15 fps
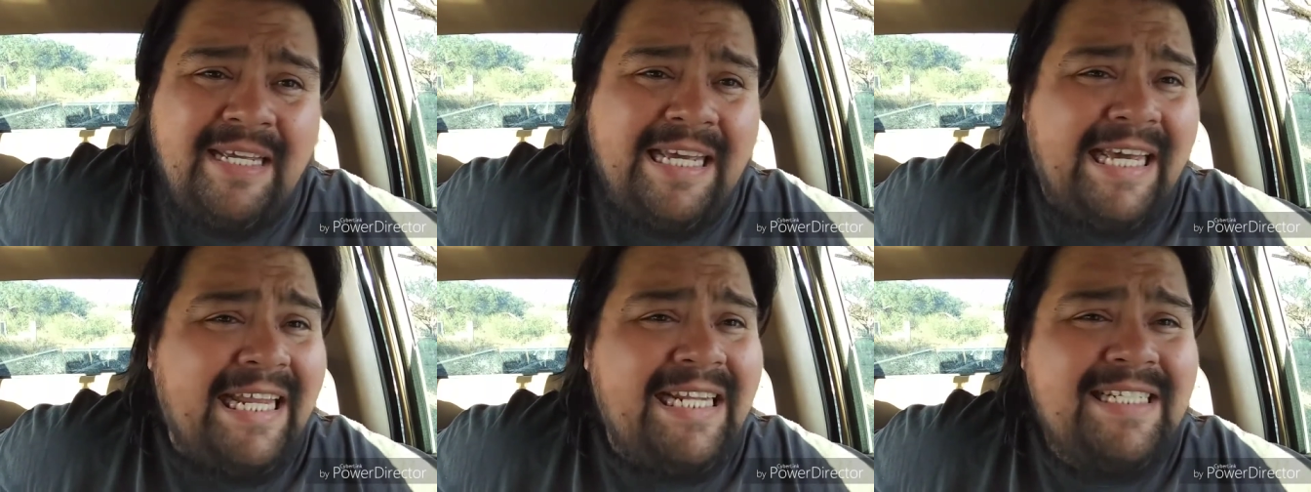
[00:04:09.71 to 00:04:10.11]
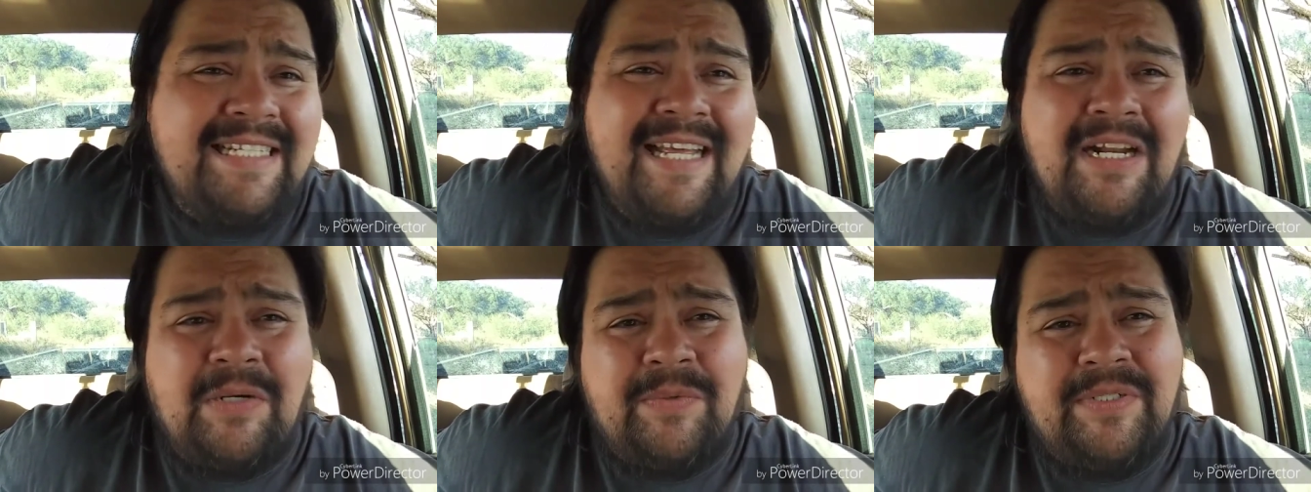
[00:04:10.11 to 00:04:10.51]
And it's
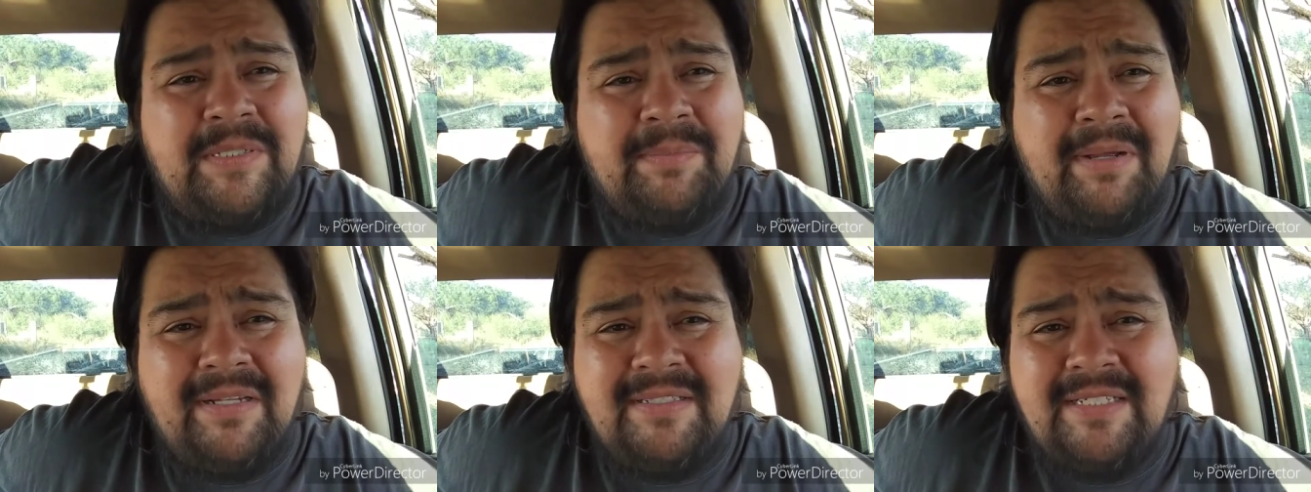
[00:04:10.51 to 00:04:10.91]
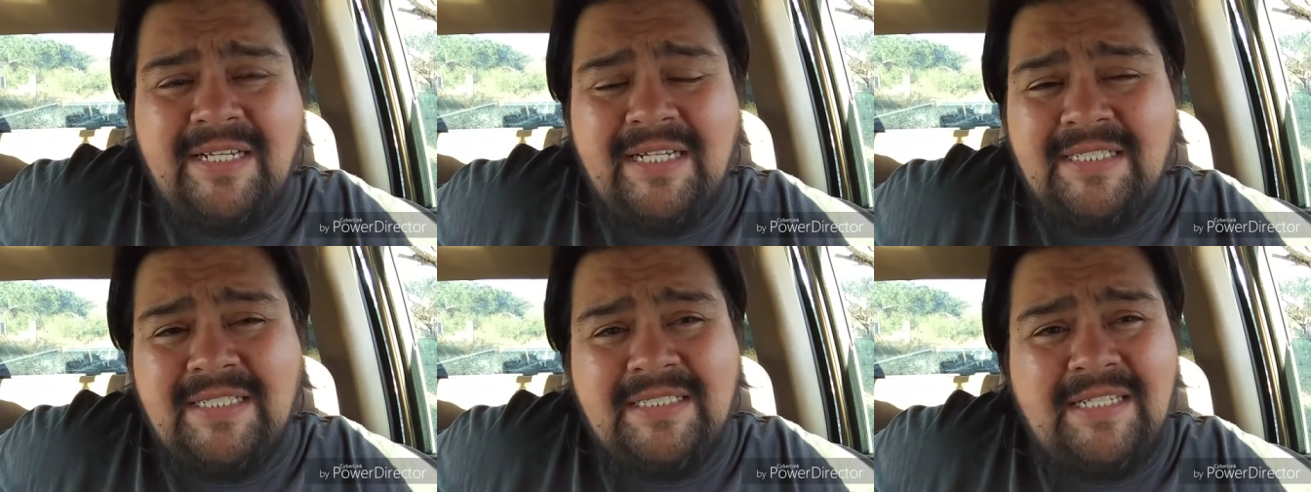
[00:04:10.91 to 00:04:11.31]
not always about
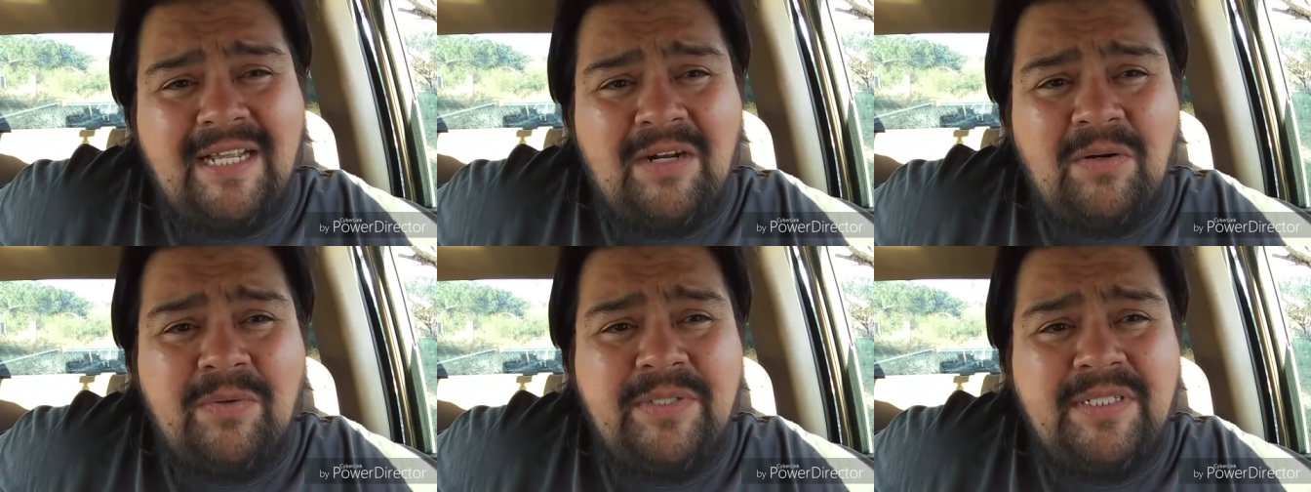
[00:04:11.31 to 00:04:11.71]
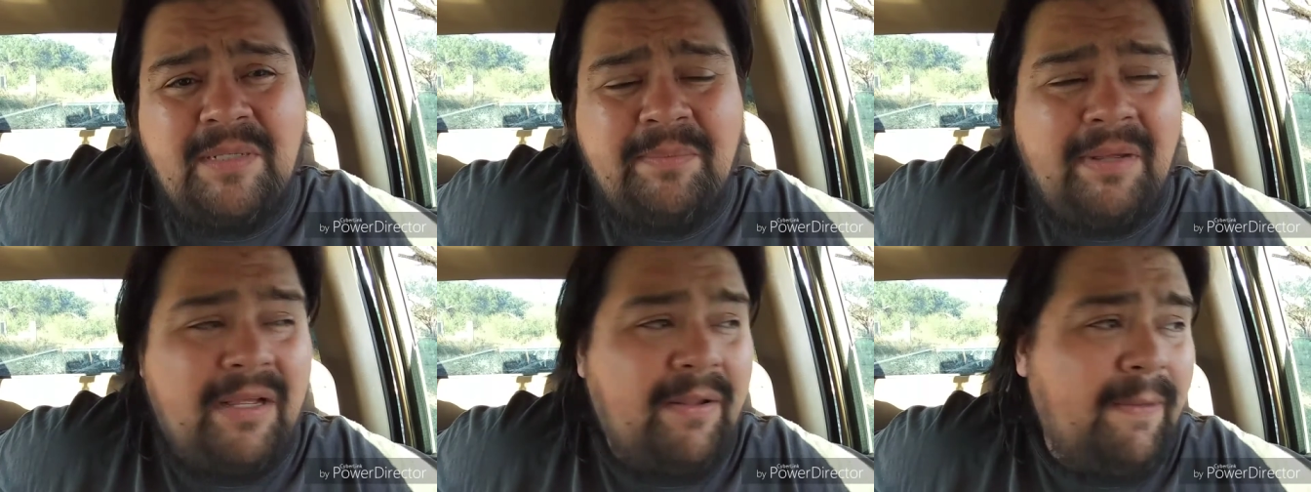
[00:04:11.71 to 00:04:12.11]
sex. It's not always
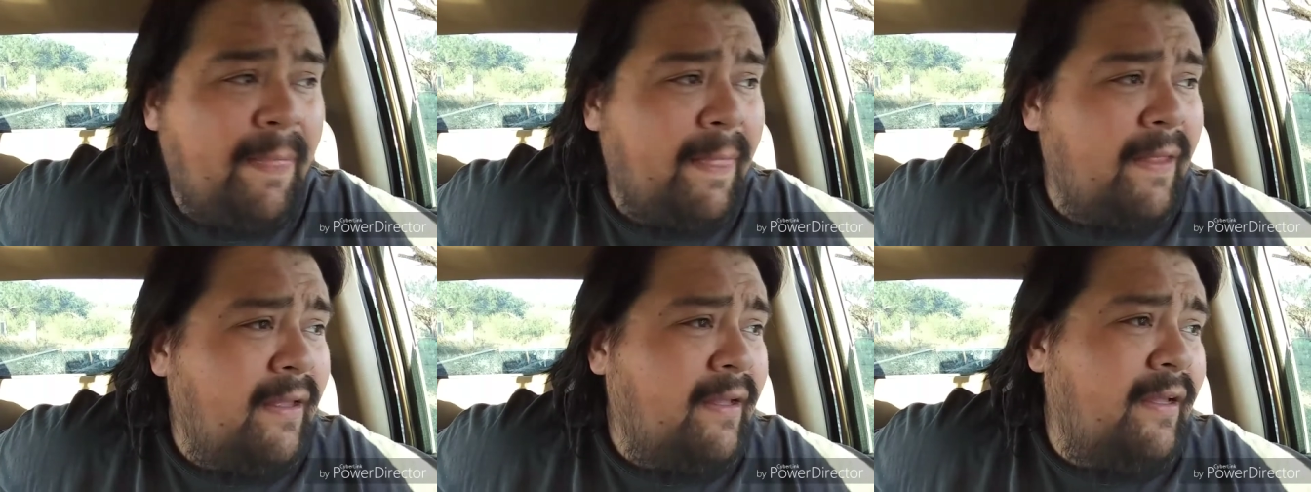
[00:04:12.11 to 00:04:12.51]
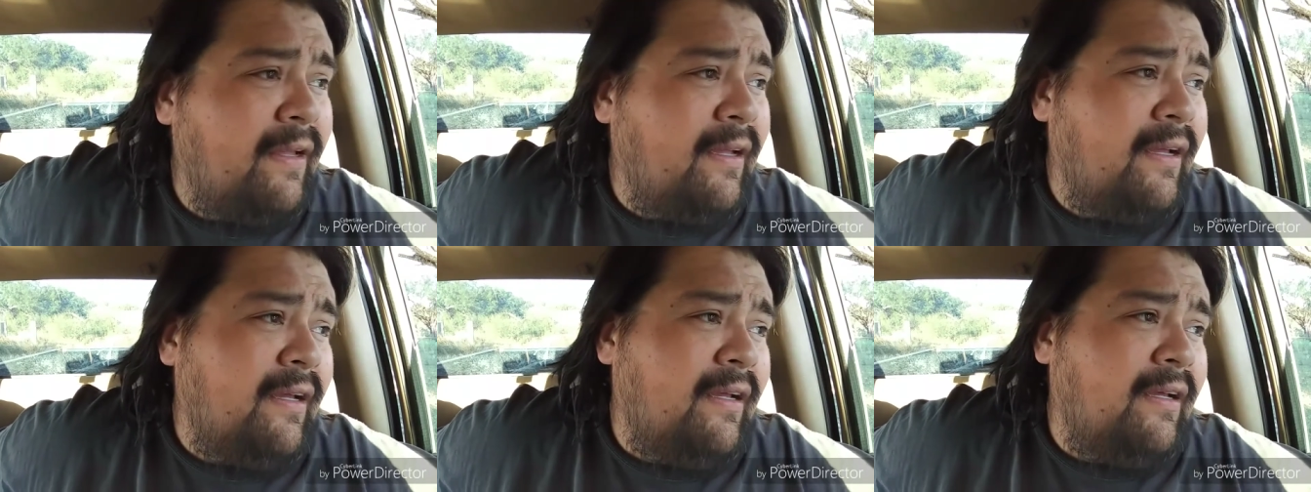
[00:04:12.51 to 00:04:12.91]
about,
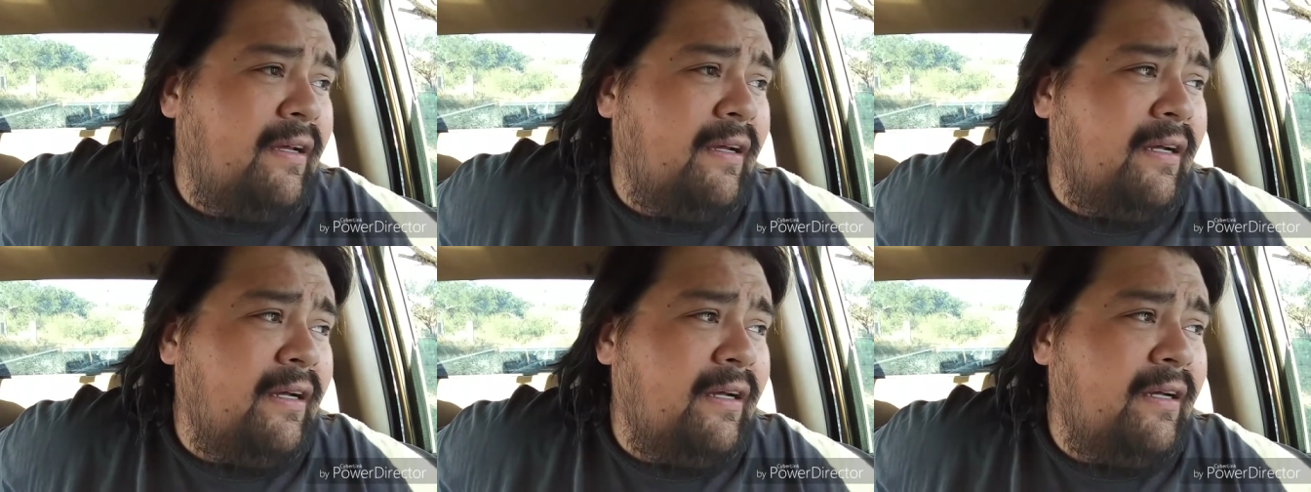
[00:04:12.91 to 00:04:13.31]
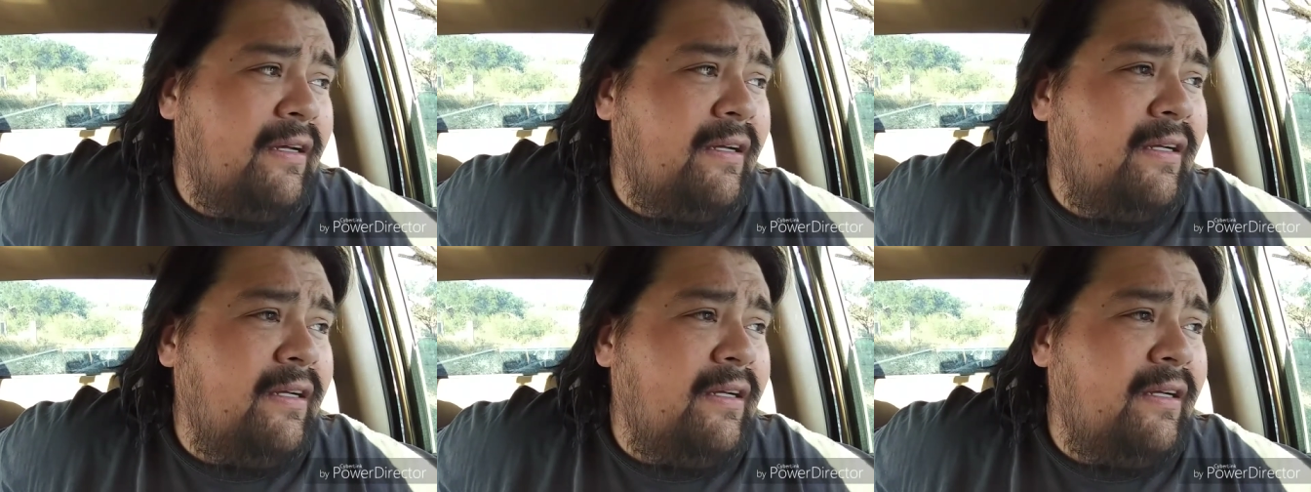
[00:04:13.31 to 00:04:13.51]
uh,